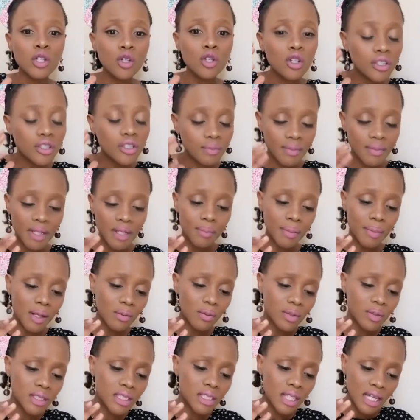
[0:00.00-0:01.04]
cosmic
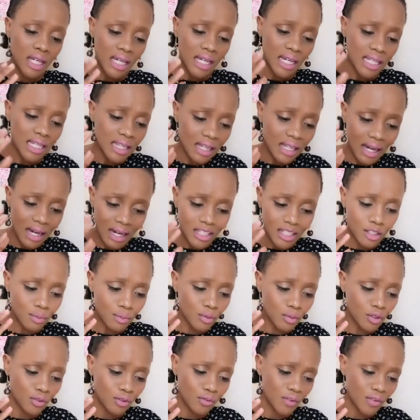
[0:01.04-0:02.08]
powers in the
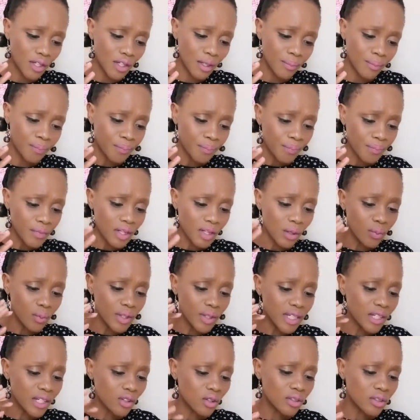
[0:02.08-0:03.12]
atmosphere that
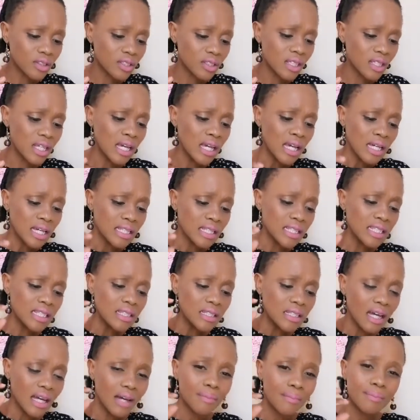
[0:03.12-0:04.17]
we cannot see.
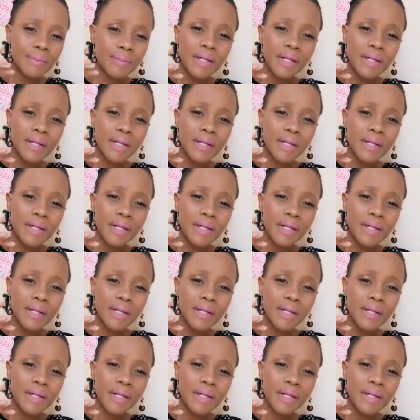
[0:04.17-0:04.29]
These